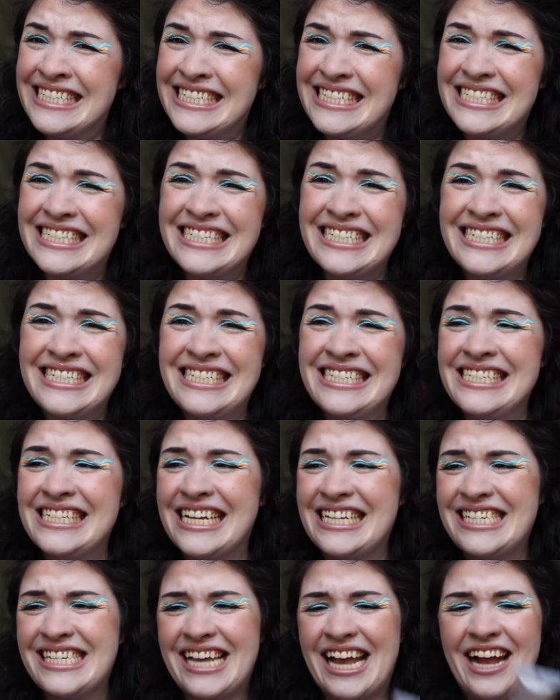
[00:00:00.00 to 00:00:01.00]
Ooh,
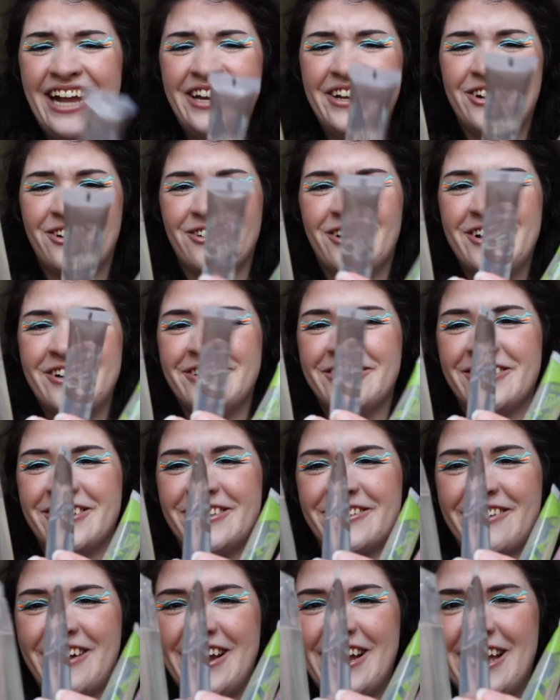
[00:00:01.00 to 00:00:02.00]
that's kind of
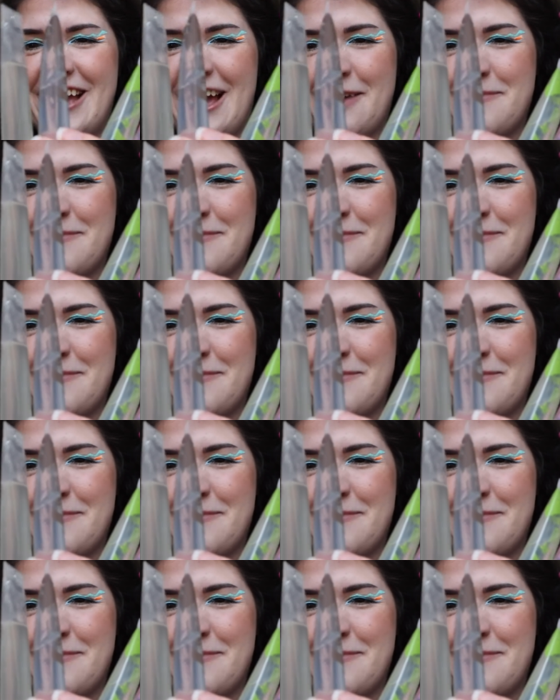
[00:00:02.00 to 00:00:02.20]
gross, right?